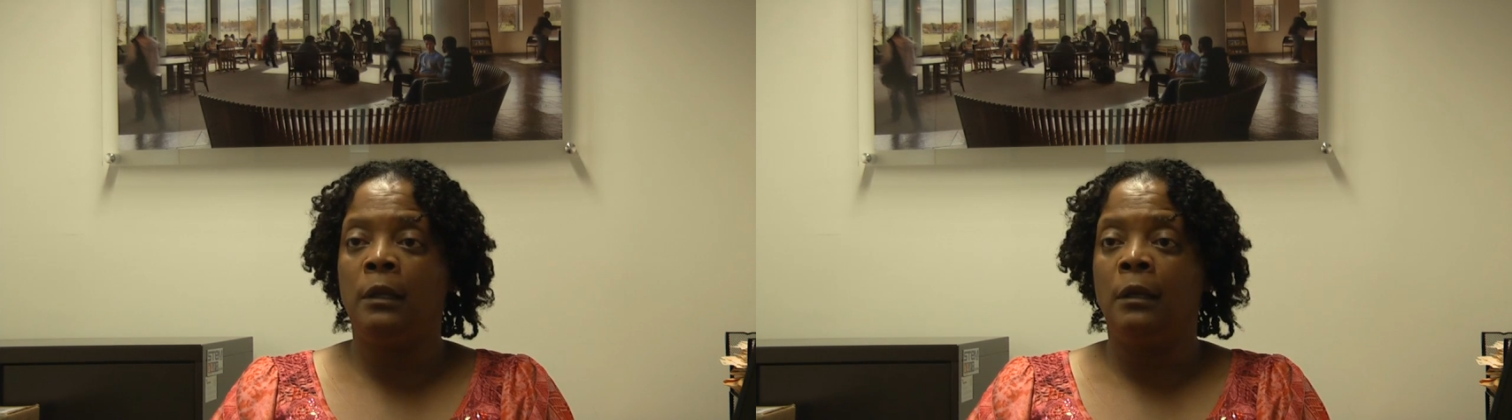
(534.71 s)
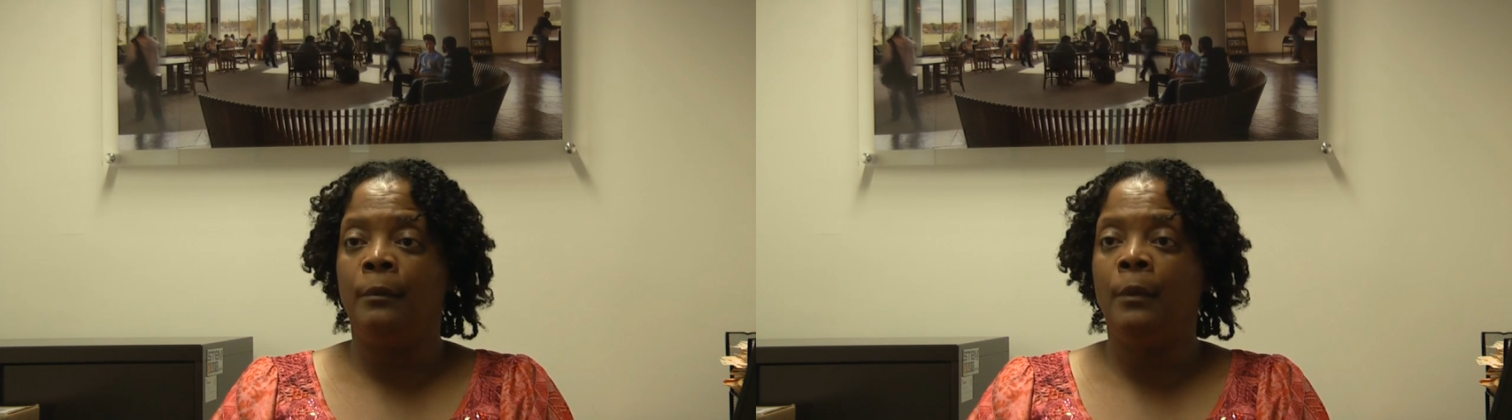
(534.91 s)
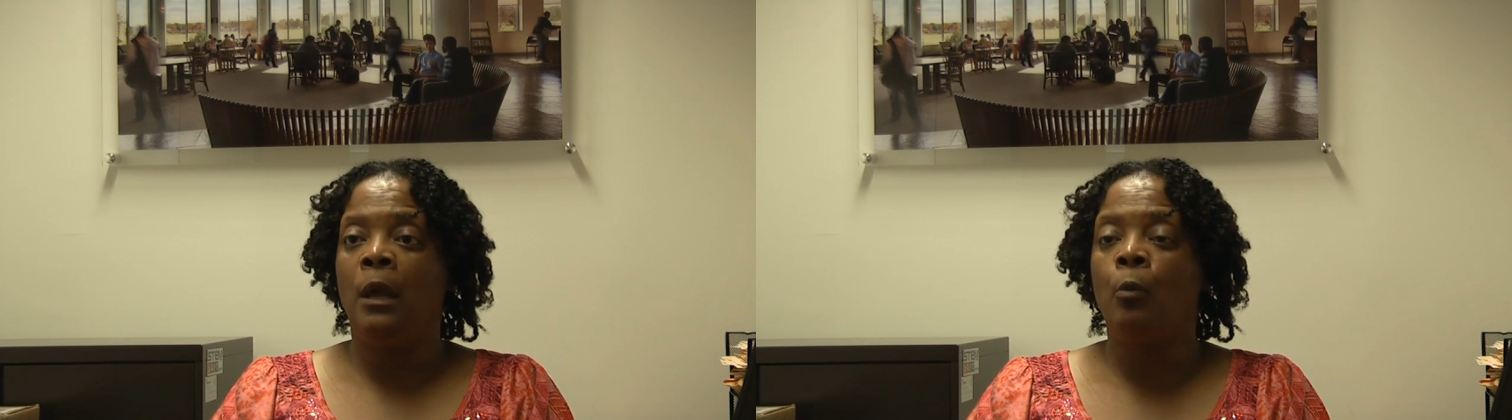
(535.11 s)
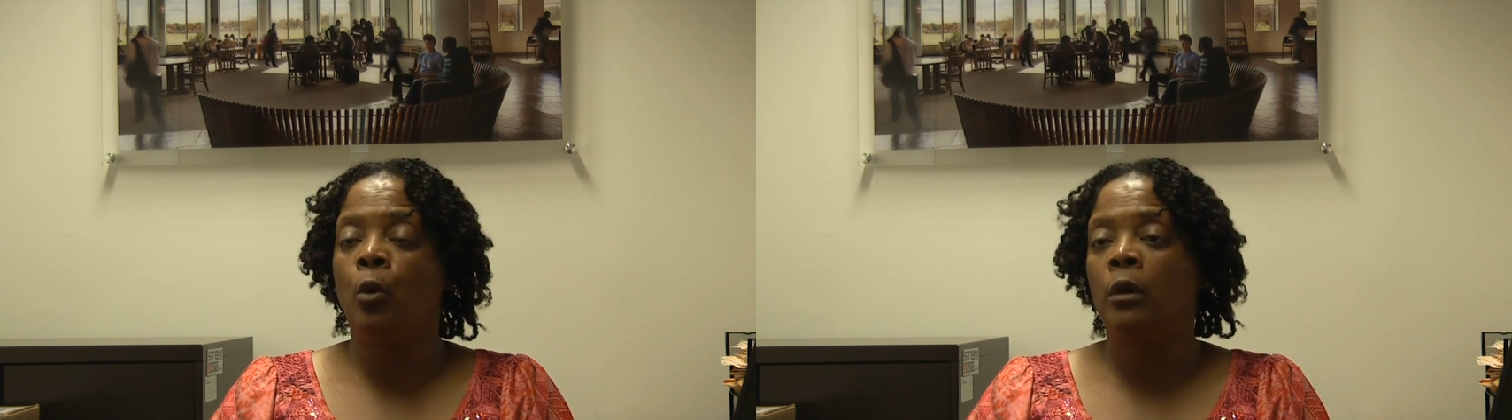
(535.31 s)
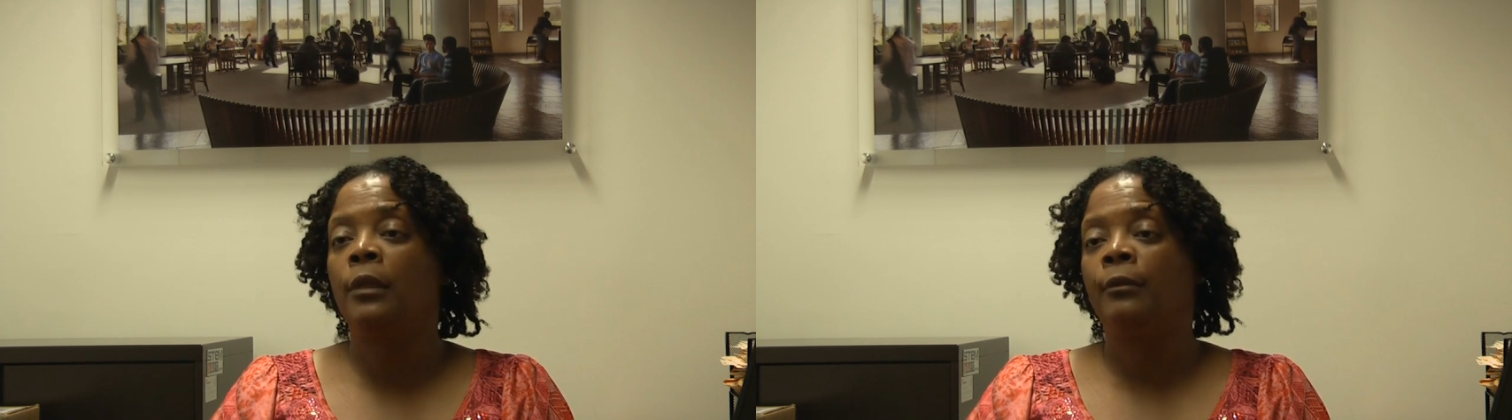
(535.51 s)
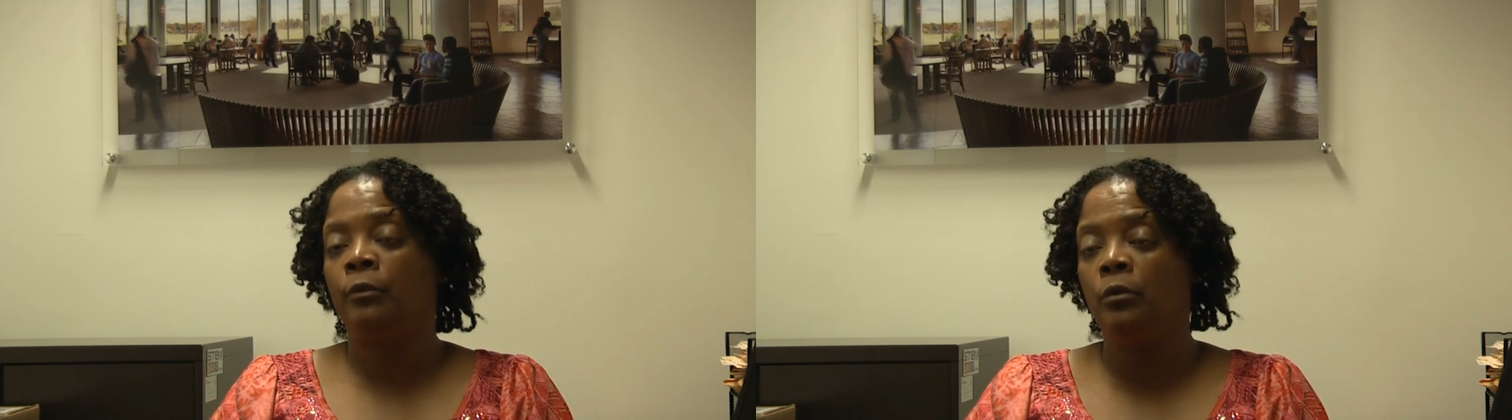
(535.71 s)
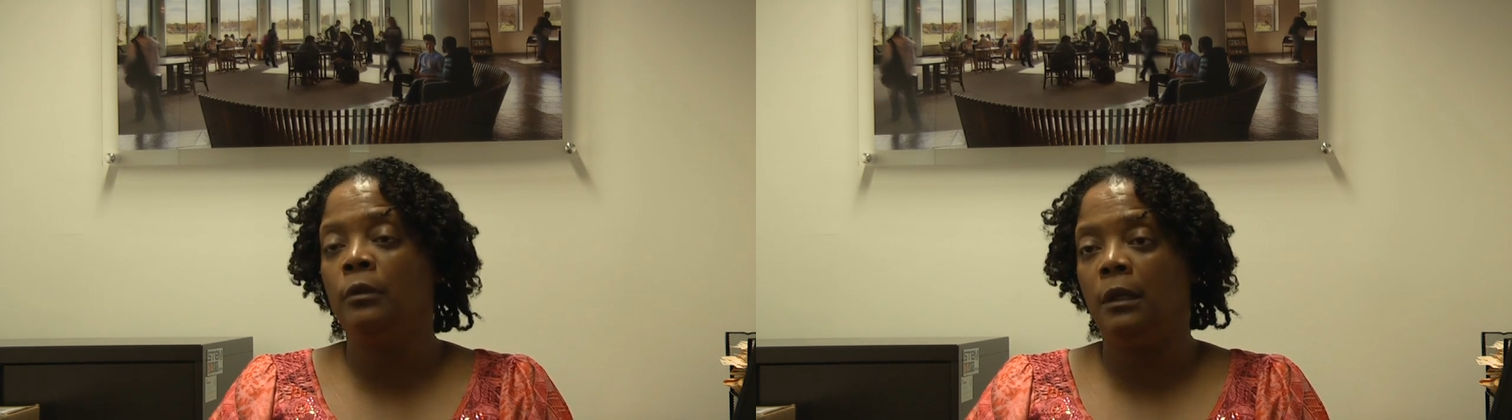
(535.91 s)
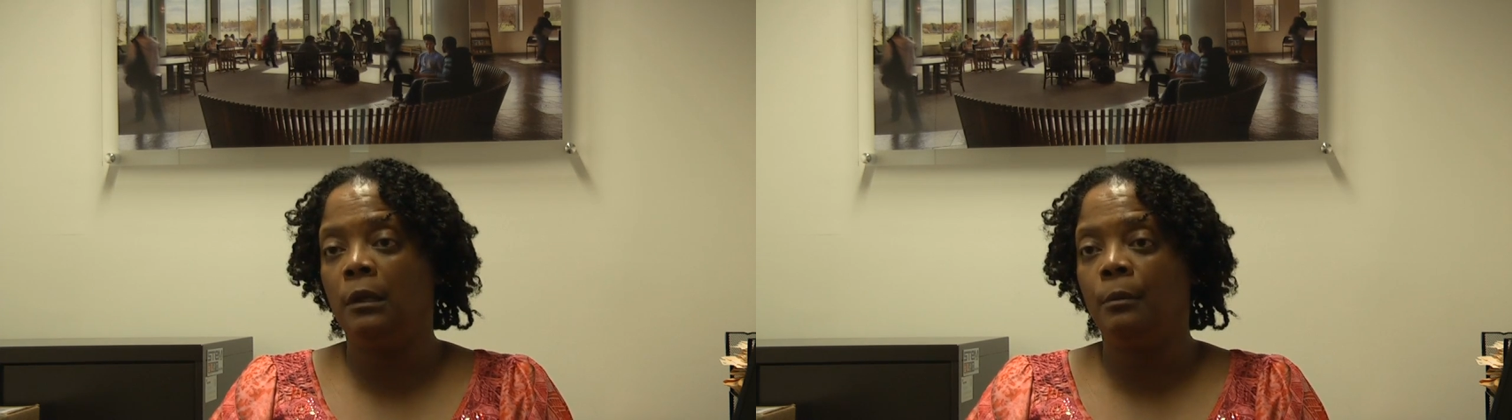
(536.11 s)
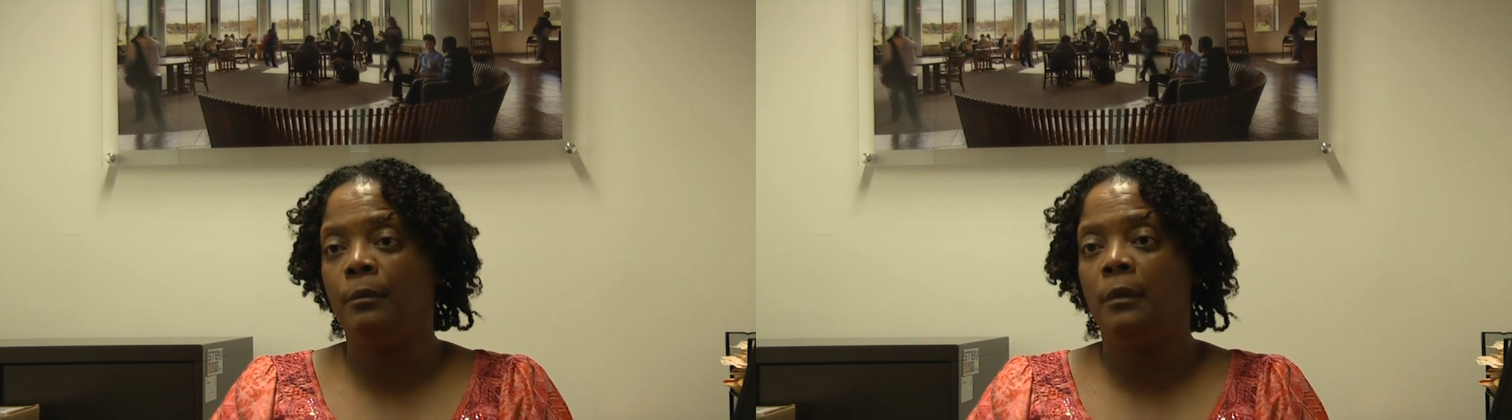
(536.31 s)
them and work through them,